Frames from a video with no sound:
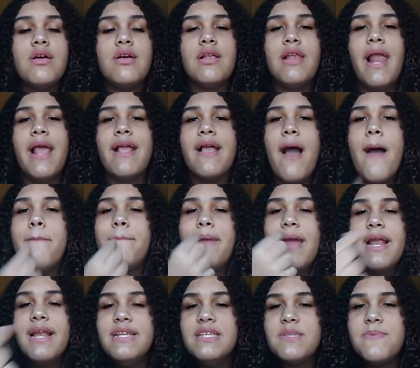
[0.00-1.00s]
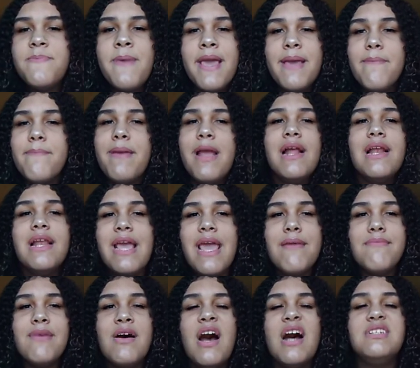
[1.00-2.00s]
like I barely spit, barely
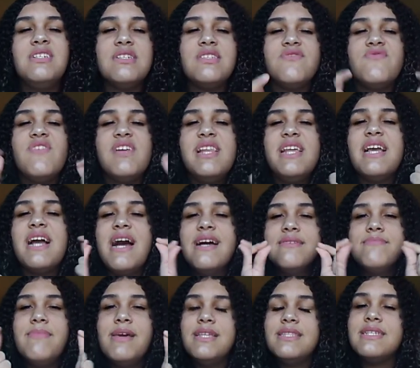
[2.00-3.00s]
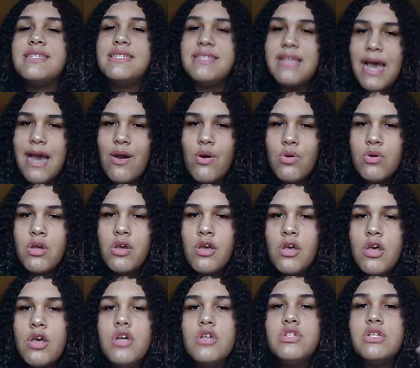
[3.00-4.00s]
came out. I just really kind of made the sound
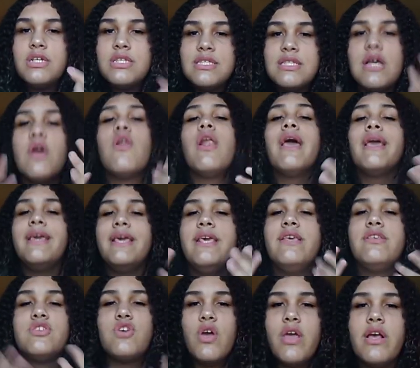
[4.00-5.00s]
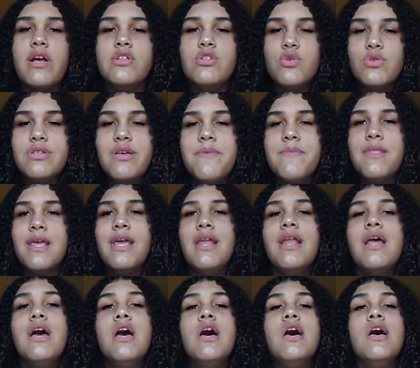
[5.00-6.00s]
just to like, so he could do something.
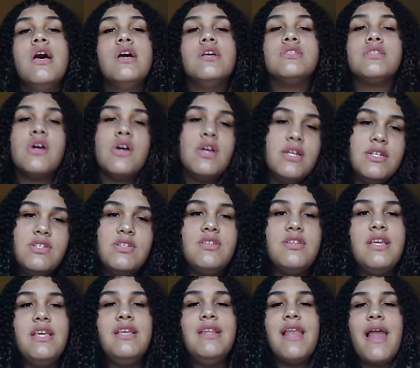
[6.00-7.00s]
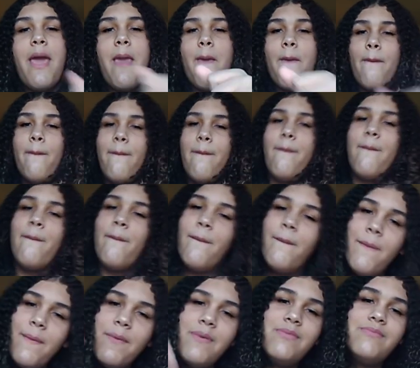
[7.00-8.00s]
So he like,
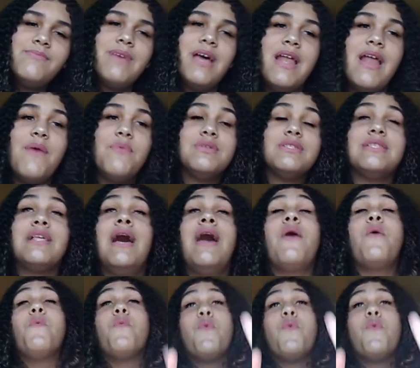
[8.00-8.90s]
boom. I was like,